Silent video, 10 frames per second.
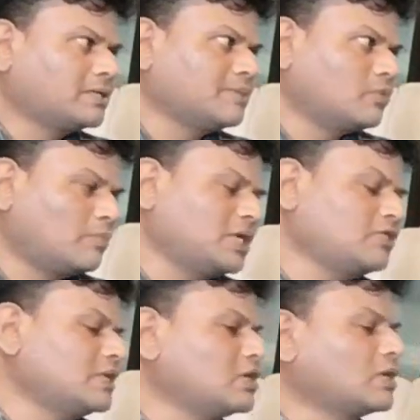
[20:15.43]
But the
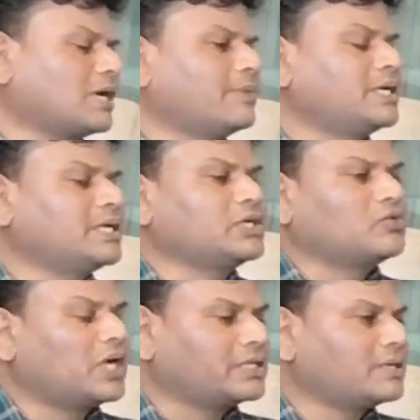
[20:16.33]
moment when you are commenting
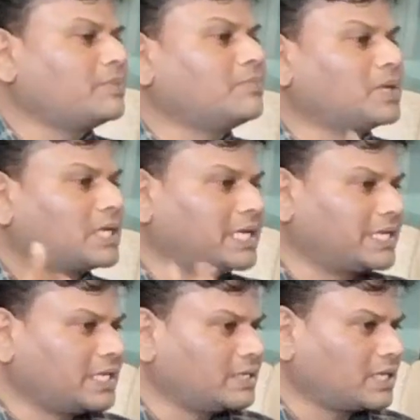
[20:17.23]
to other people
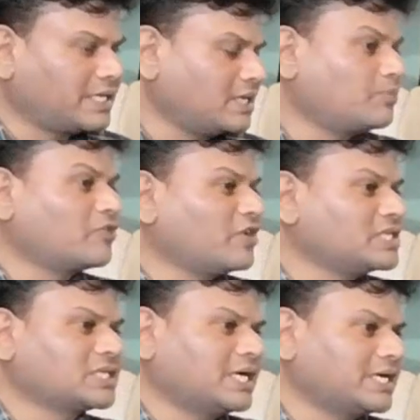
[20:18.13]
content, other
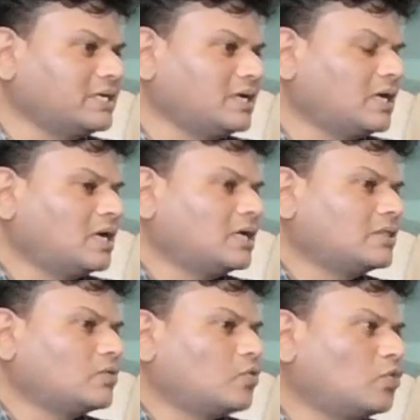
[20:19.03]
profiles content,
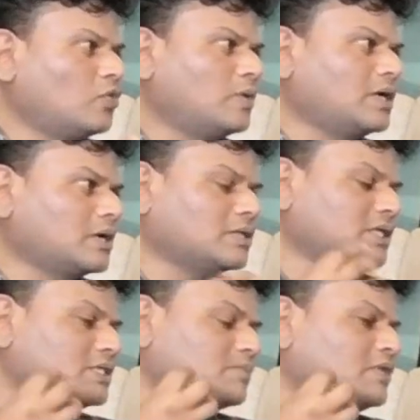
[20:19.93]
whoever
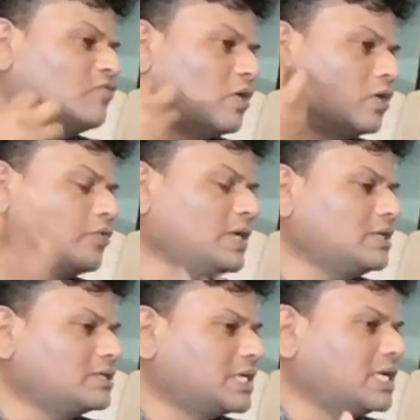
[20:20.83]
is been
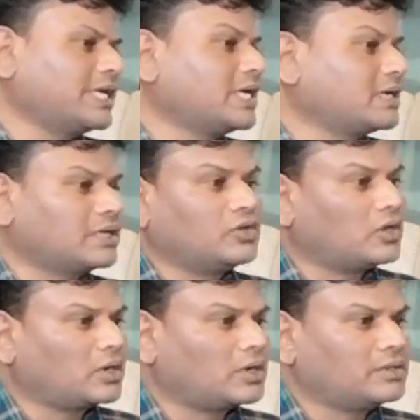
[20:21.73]
following, they'll get
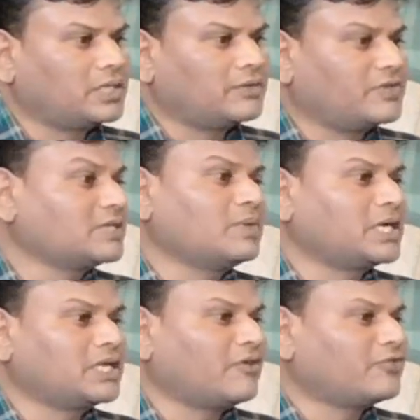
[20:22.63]
your the
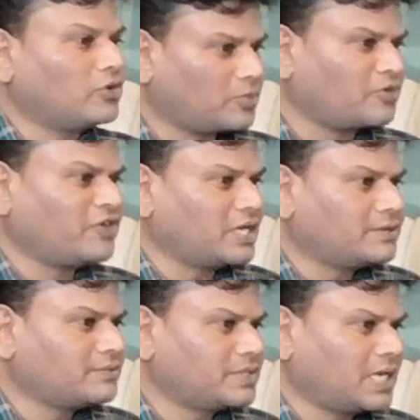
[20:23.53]
visibility of your profile.
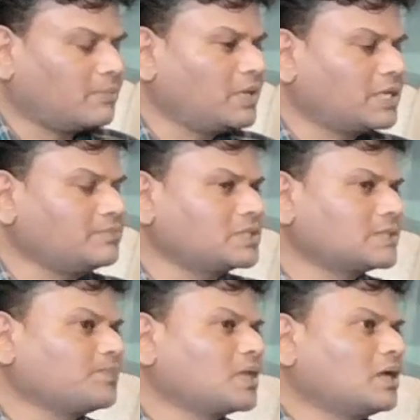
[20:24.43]
That
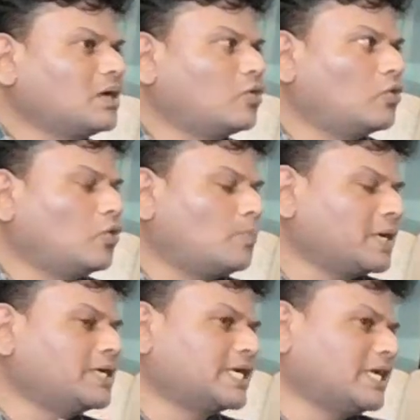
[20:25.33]
becomes
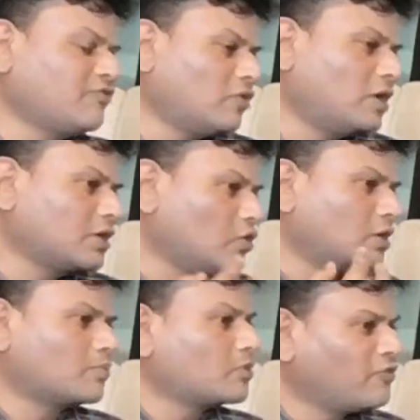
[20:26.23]
open rate for
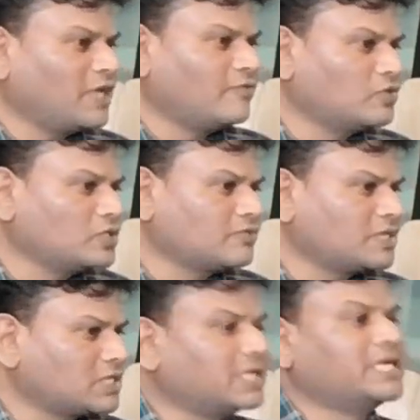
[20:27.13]
your profile views,
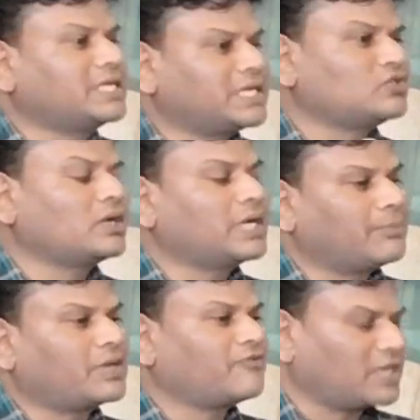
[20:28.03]
which will increase your
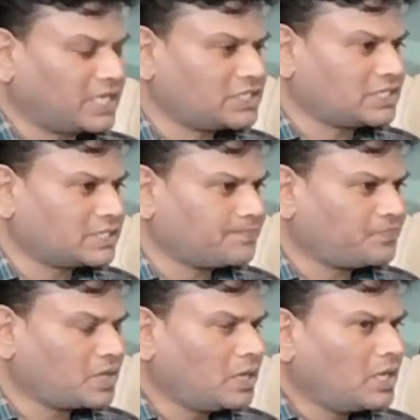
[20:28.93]
number of connections.
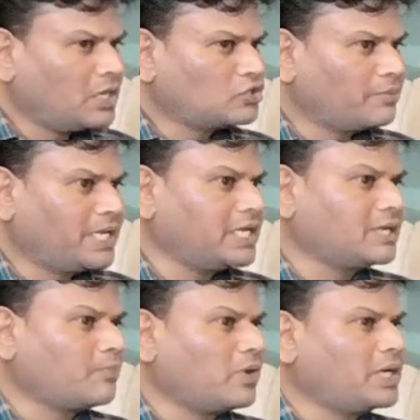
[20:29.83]
So make
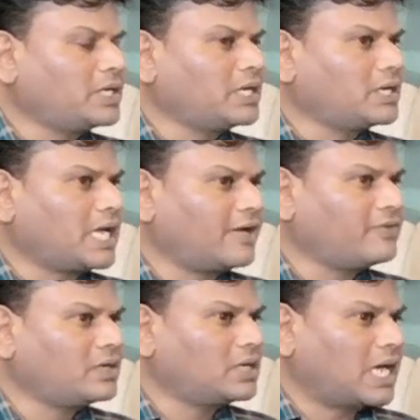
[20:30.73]
it a point and
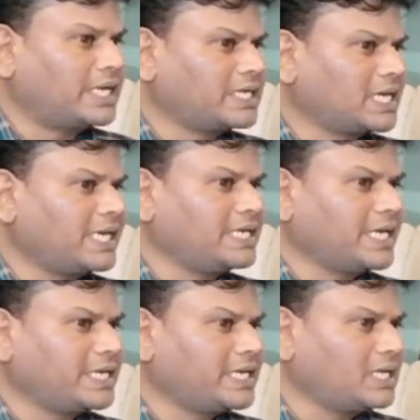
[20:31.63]
have a underlined
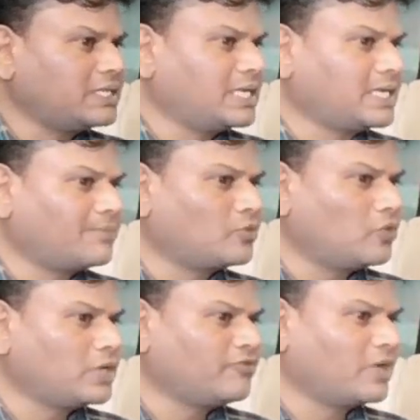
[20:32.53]
idea that I'm
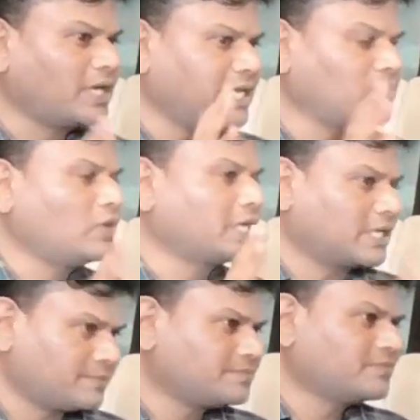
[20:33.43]
going for
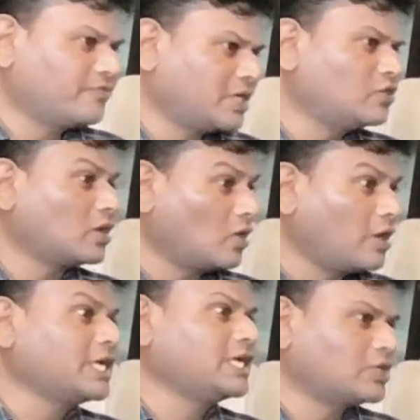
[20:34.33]
networking when you are
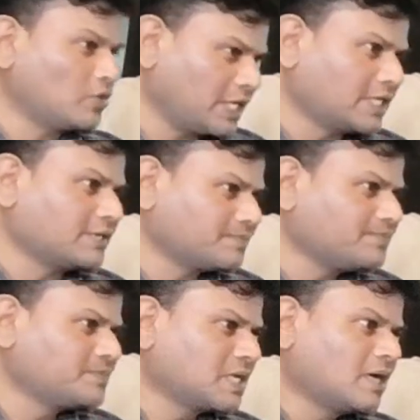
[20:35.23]
logging into LinkedIn.
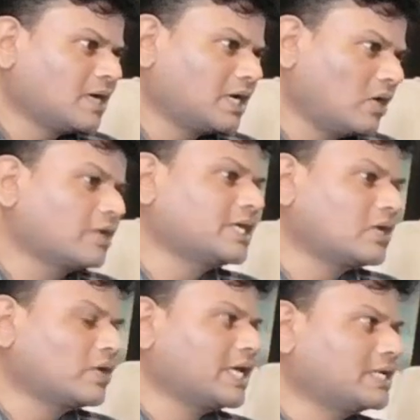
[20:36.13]
Not
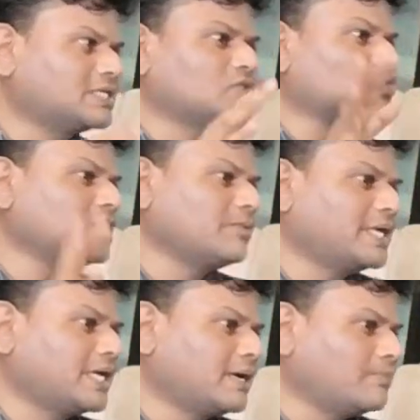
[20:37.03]
that, okay, it's a social
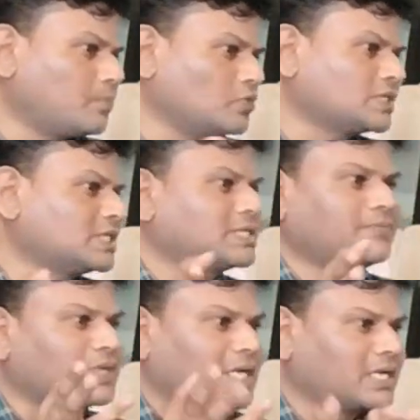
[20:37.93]
media, I'm posting
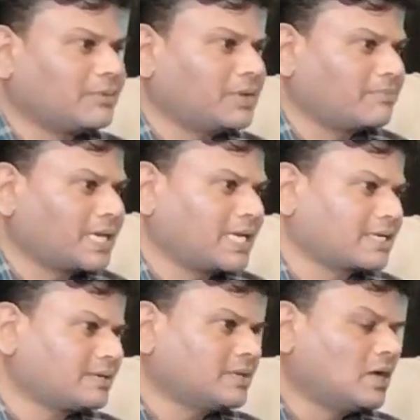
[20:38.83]
something and coming
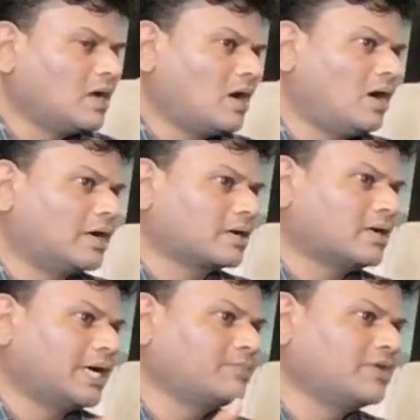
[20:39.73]
back,
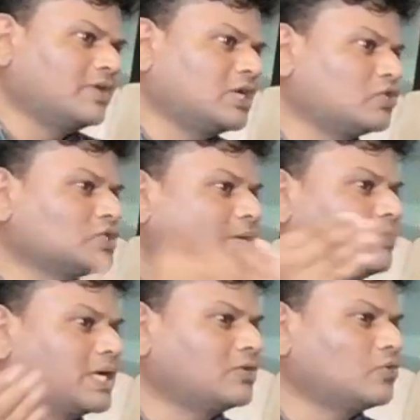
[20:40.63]
or I'm giving it to
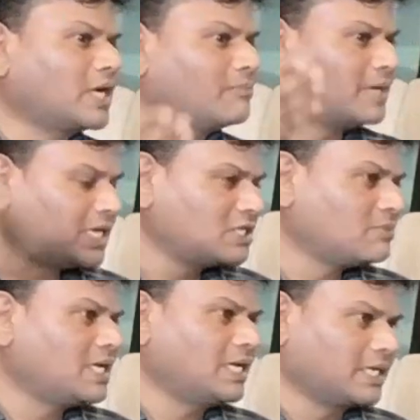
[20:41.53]
somebody who can
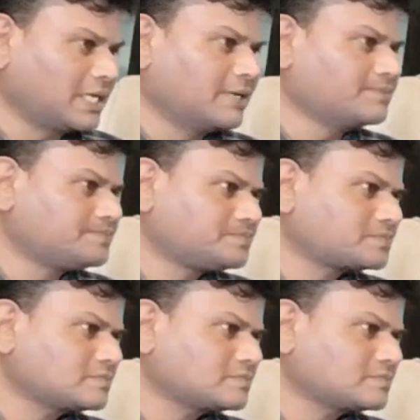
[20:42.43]
manage my LinkedIn.